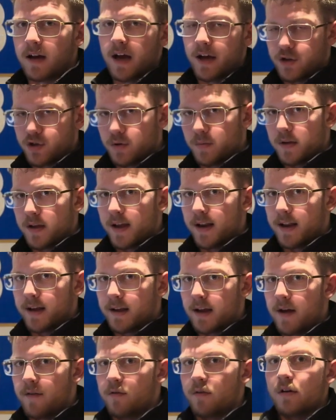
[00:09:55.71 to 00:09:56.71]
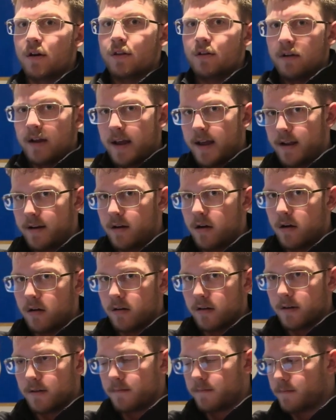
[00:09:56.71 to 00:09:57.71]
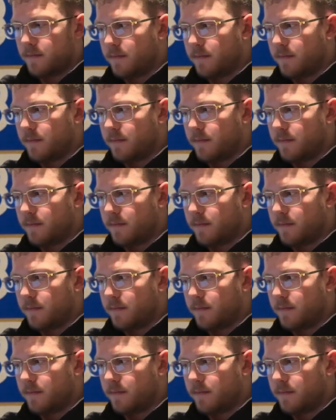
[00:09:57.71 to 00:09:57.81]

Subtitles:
I should be hitting every other head hard.